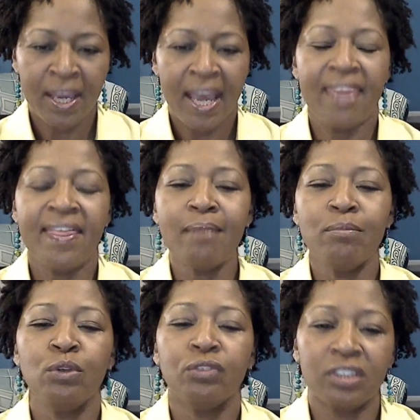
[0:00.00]
And that
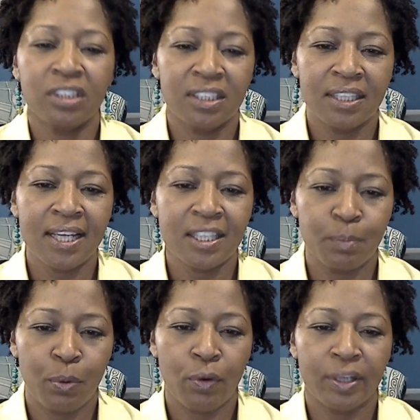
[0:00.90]
moves us to the next
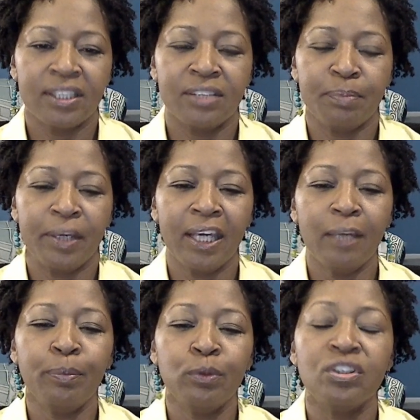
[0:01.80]
point.
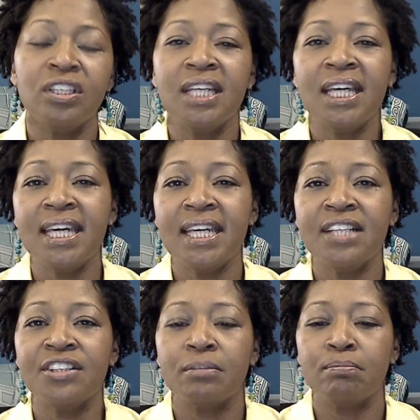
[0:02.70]
People's
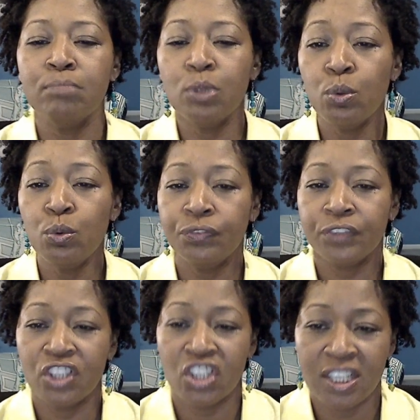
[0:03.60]
needs moved
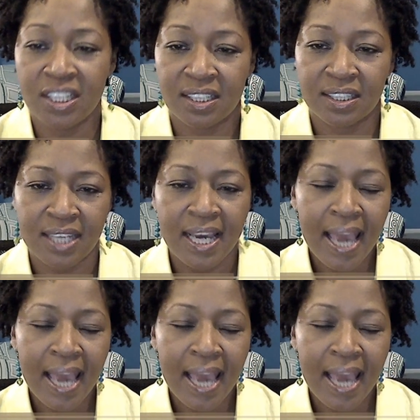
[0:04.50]
Jesus.